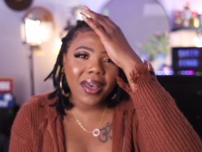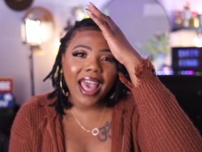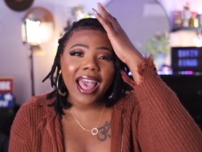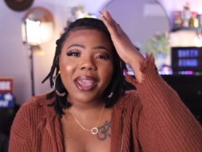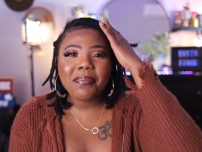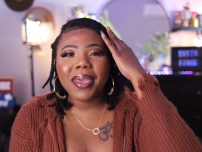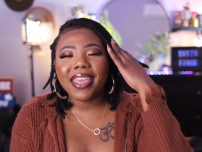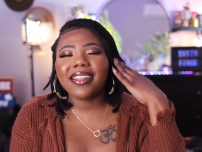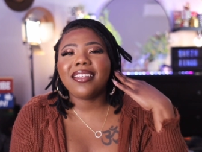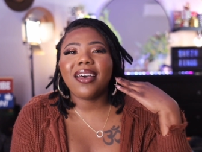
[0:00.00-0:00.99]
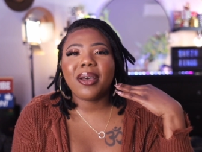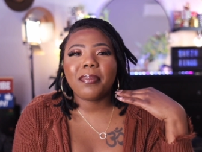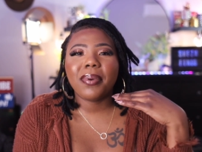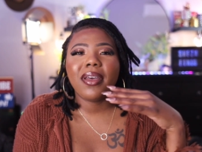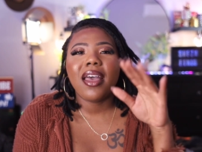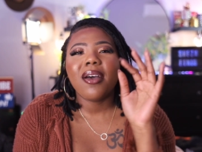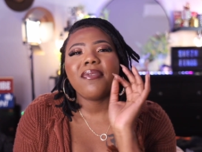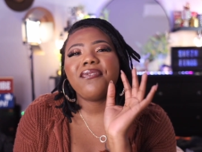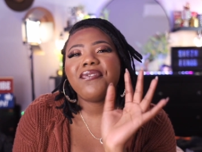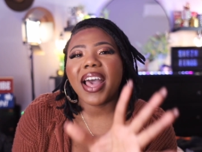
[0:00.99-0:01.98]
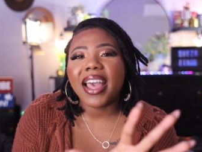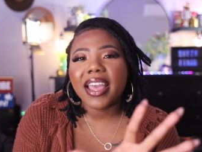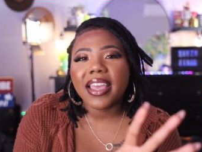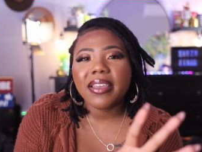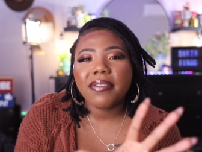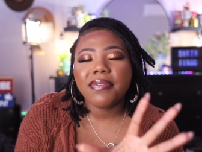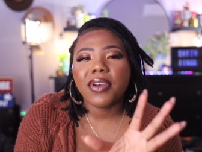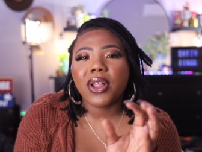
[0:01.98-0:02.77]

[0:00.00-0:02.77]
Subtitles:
I picked up 5